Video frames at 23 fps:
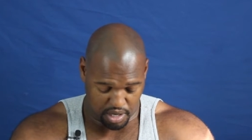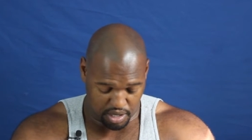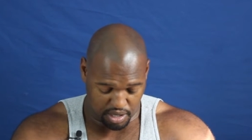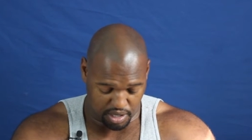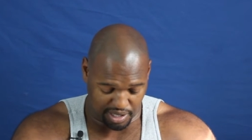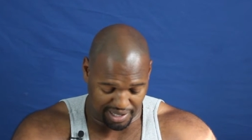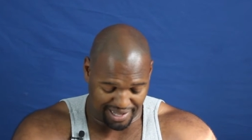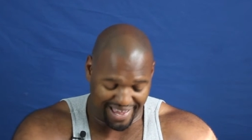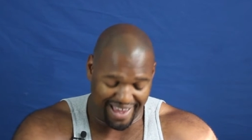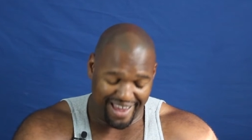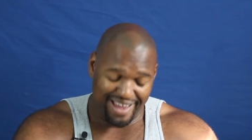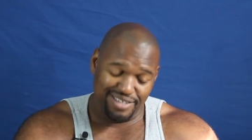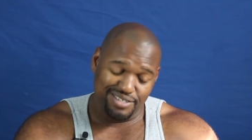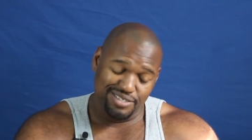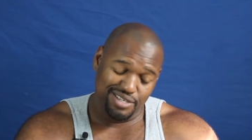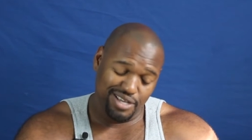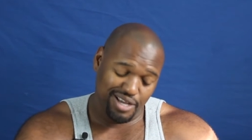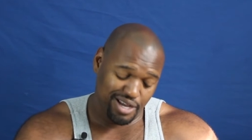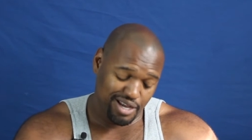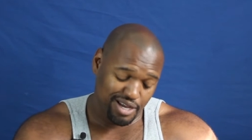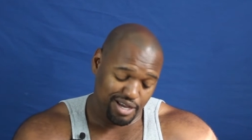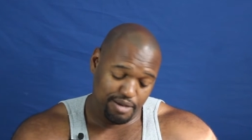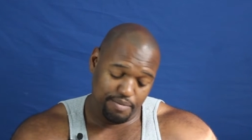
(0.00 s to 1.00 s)
The last
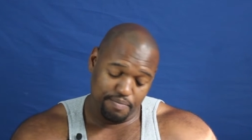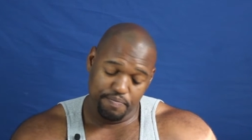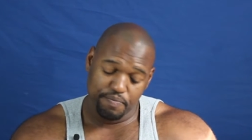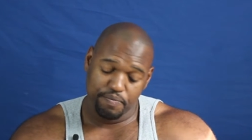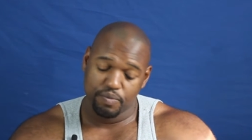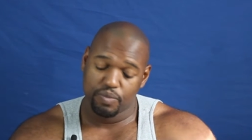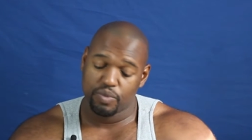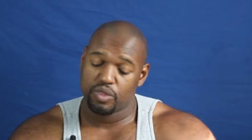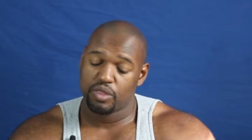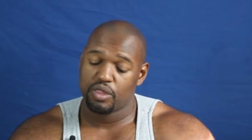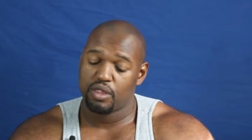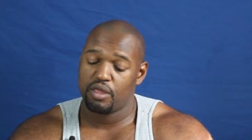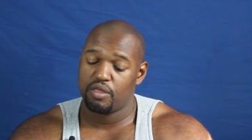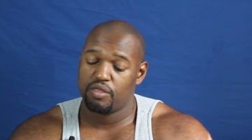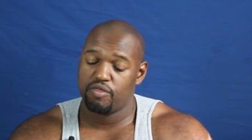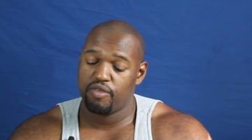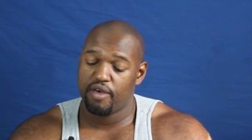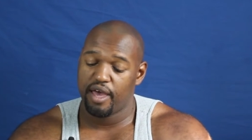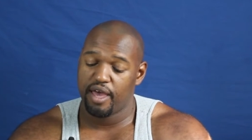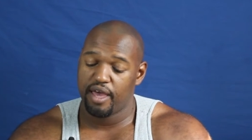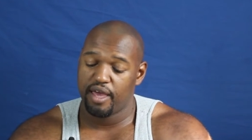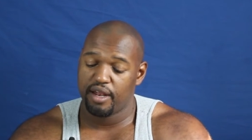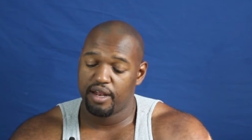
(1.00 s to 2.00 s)
time
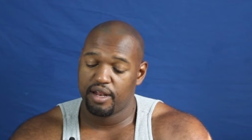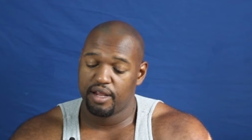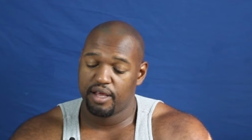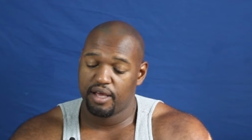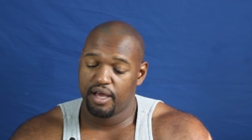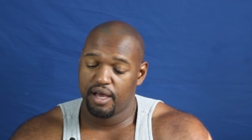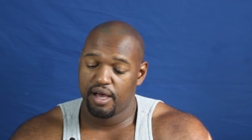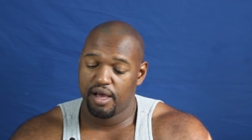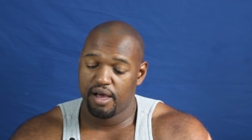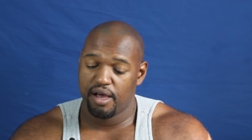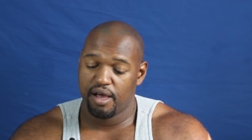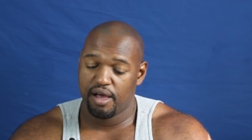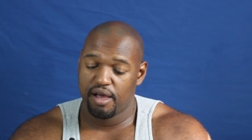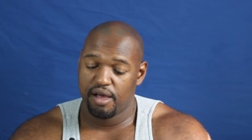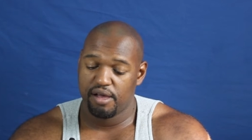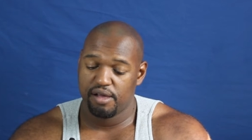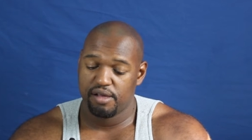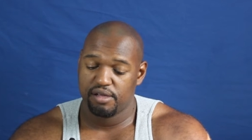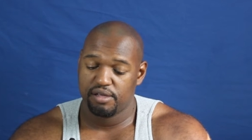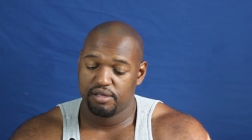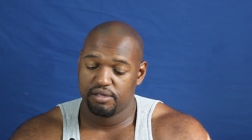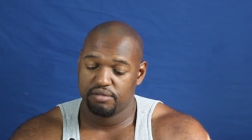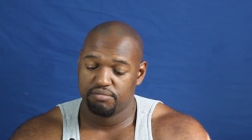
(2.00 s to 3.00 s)
that my
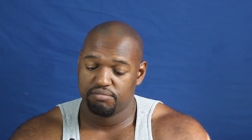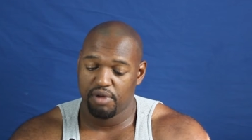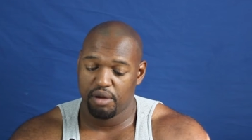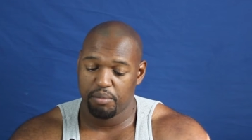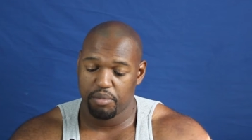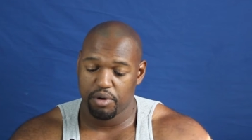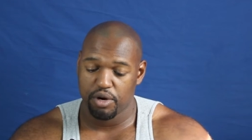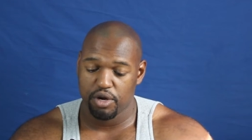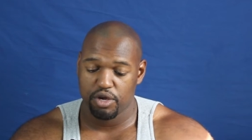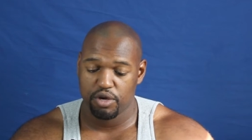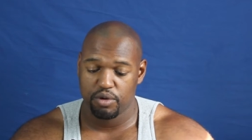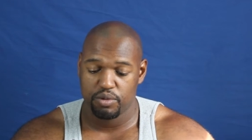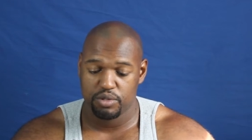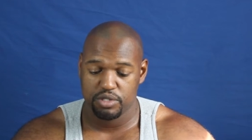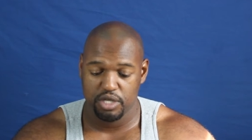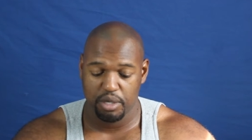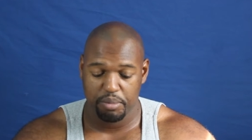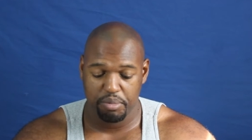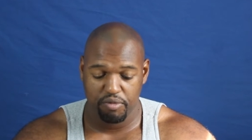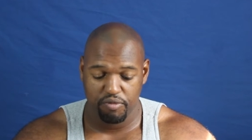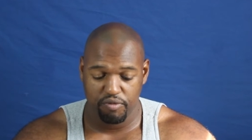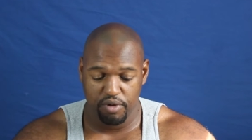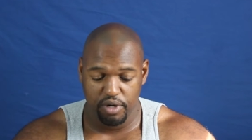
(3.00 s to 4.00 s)
Mercury was
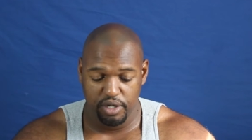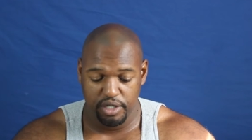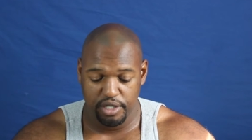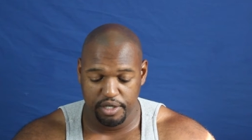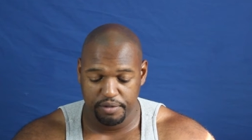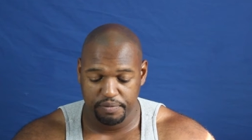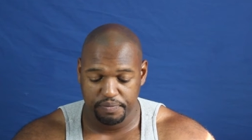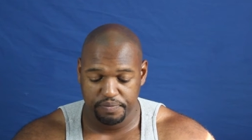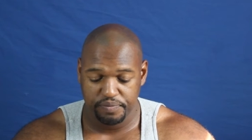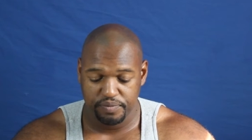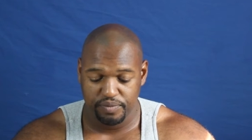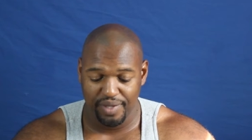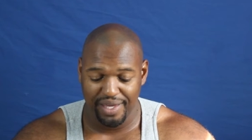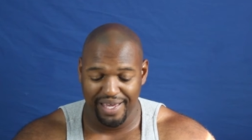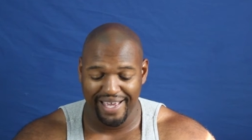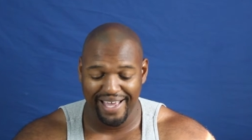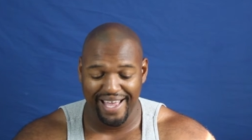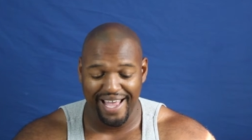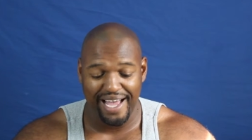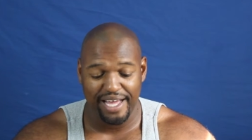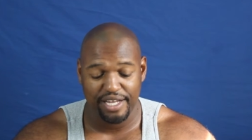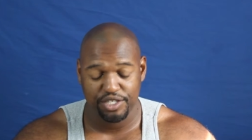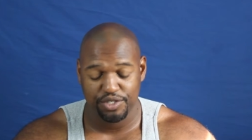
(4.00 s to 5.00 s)
up and running, it
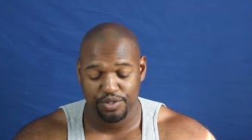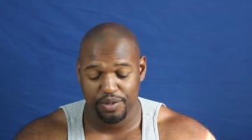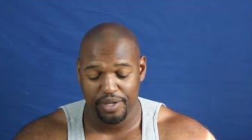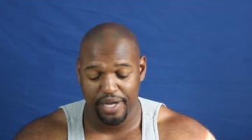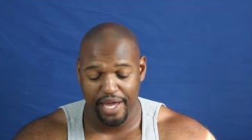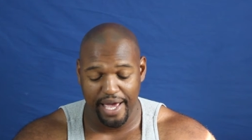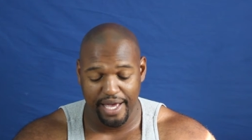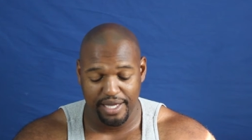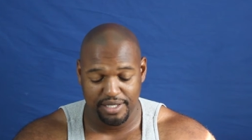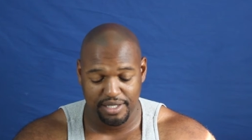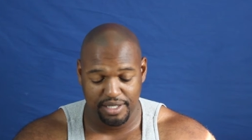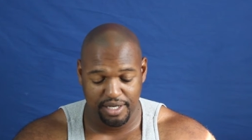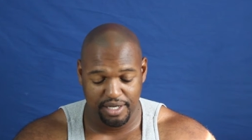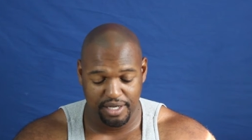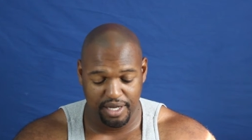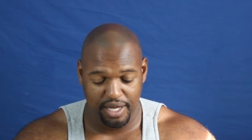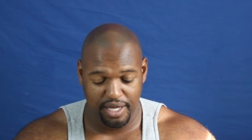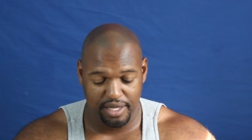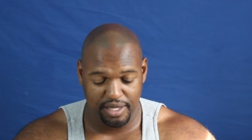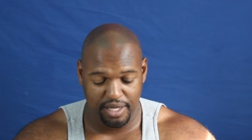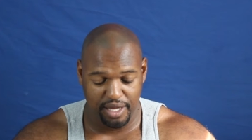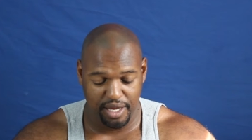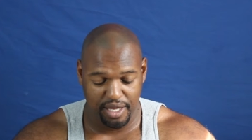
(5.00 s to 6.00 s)
got into an accident.
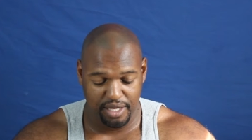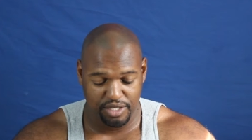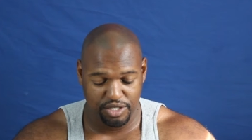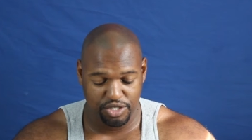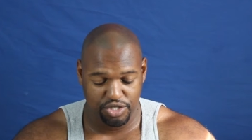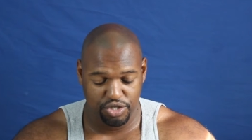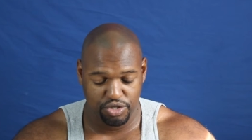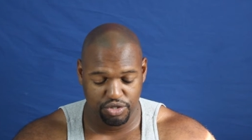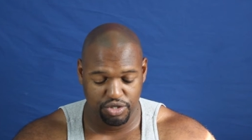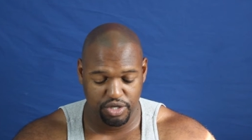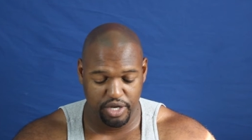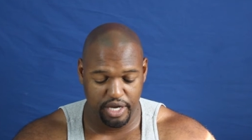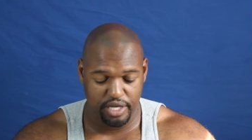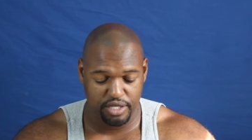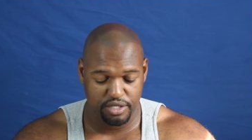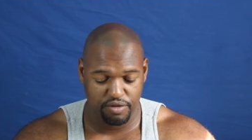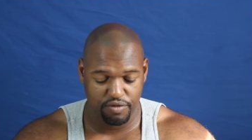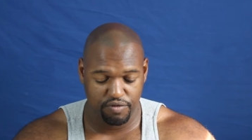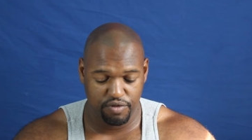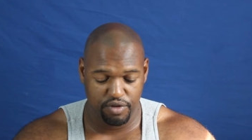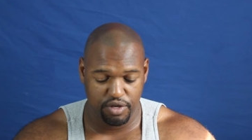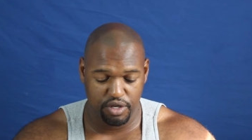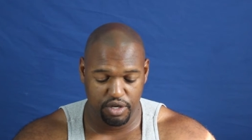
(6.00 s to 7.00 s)
I showed you guys
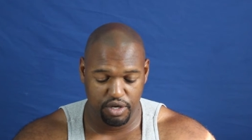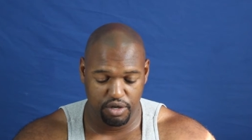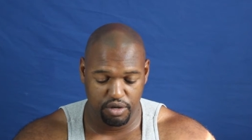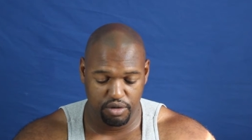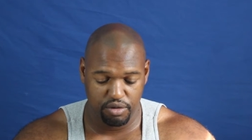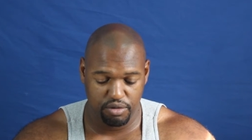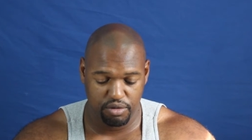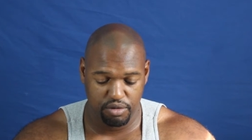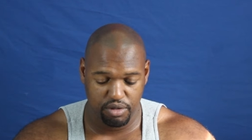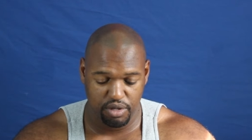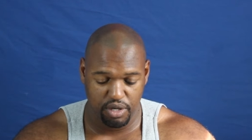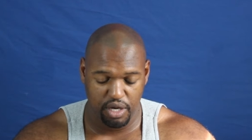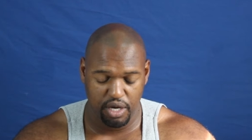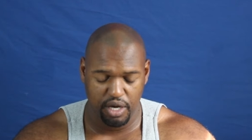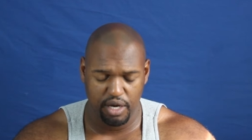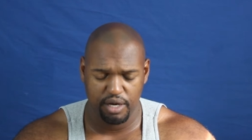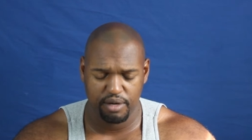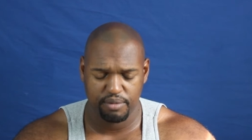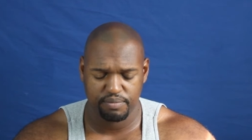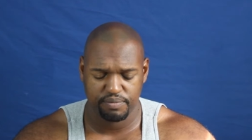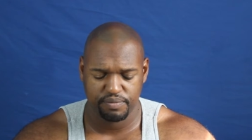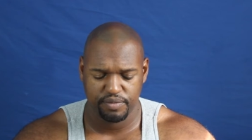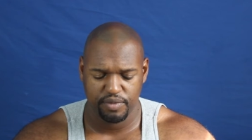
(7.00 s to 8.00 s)
the video.
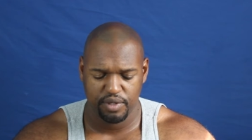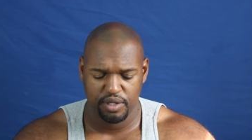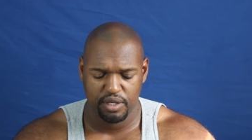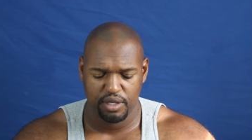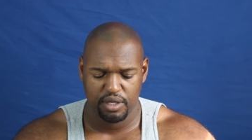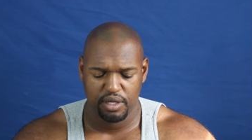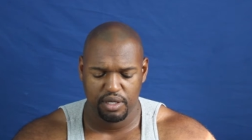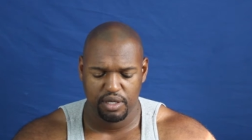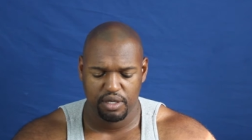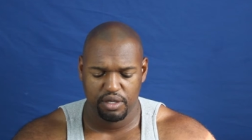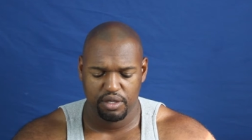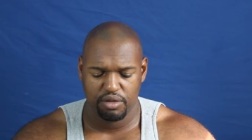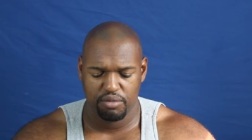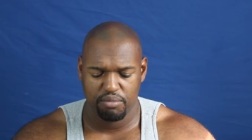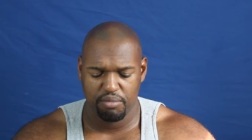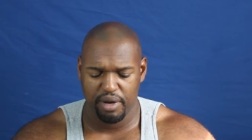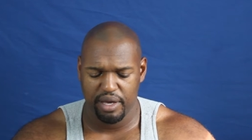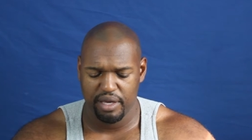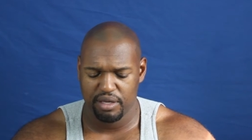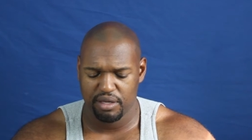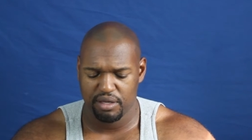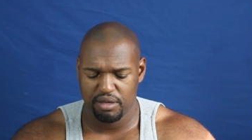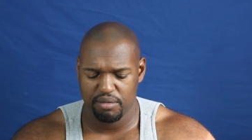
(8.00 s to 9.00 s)
It
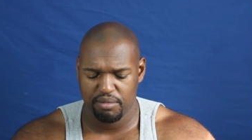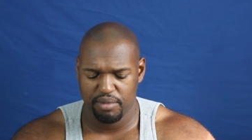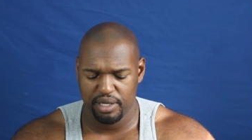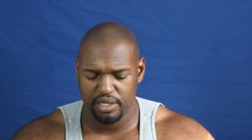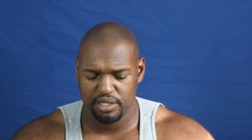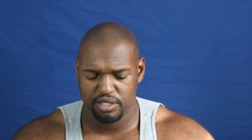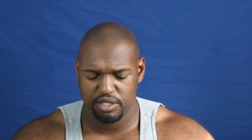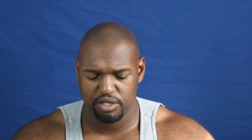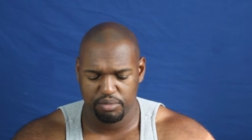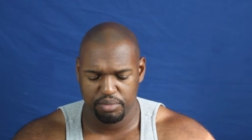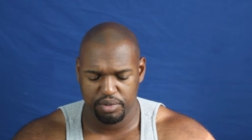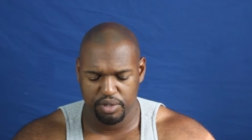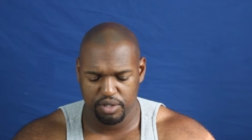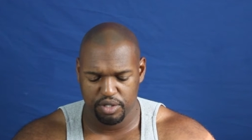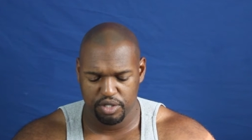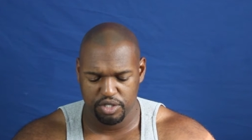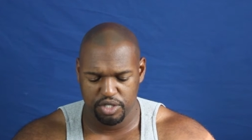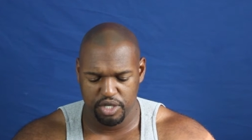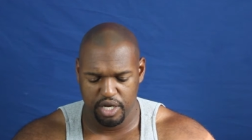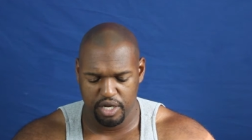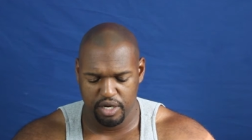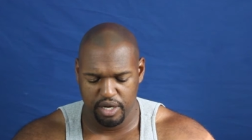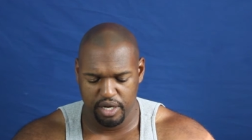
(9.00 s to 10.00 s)
might still be on the
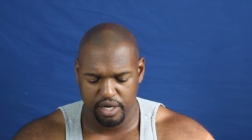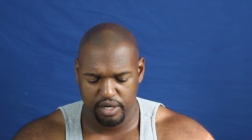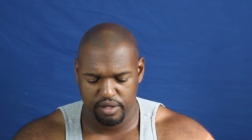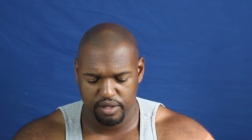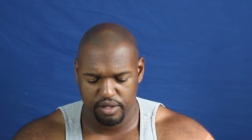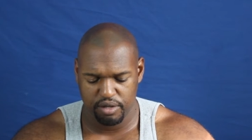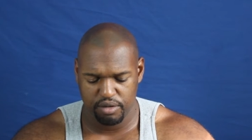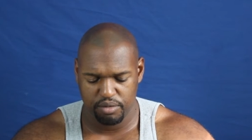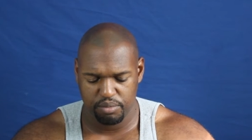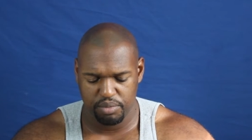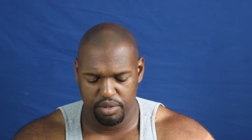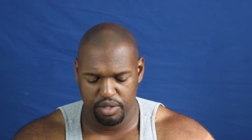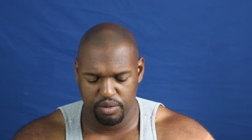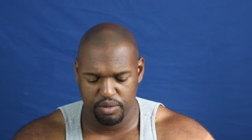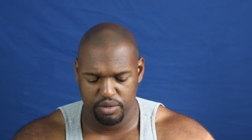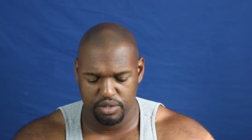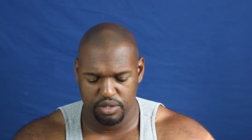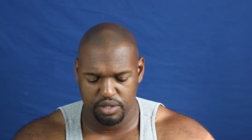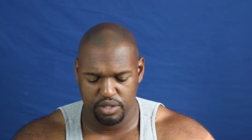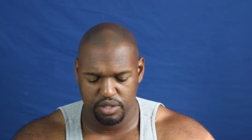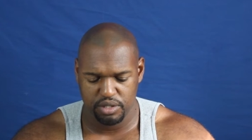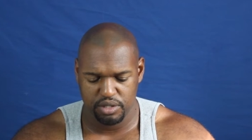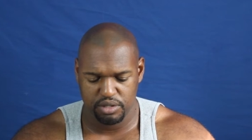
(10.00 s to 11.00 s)
channel, I don't know, but it
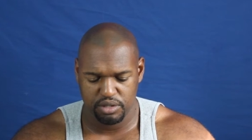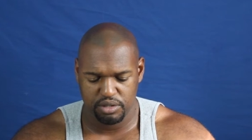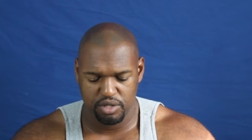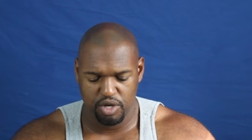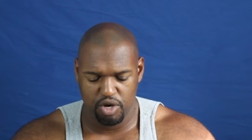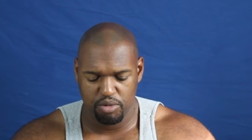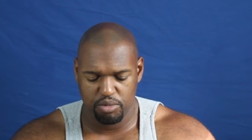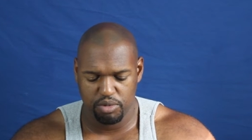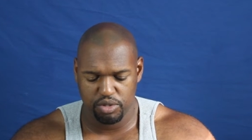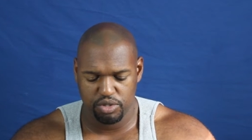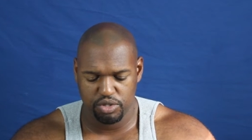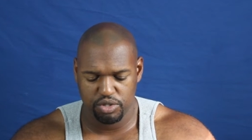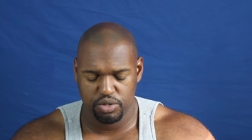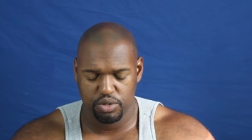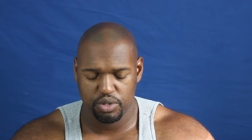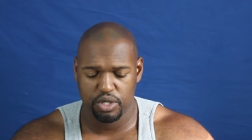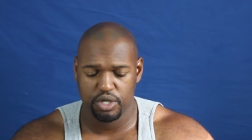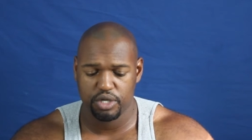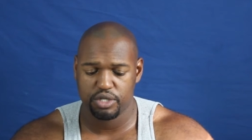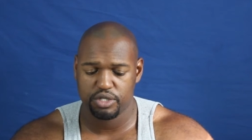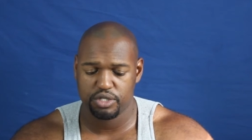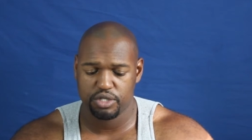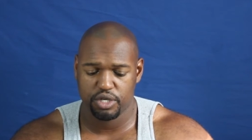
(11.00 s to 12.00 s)
was almost 2
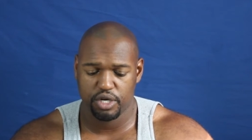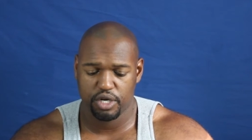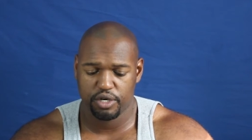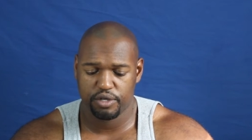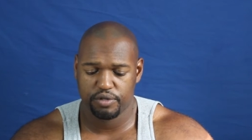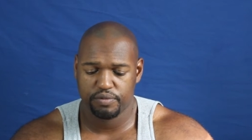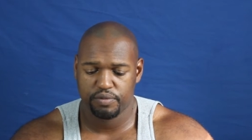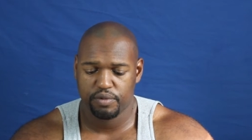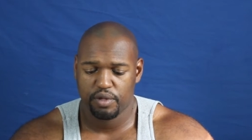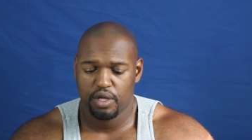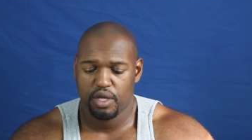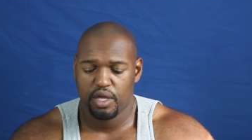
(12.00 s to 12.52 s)
years ago,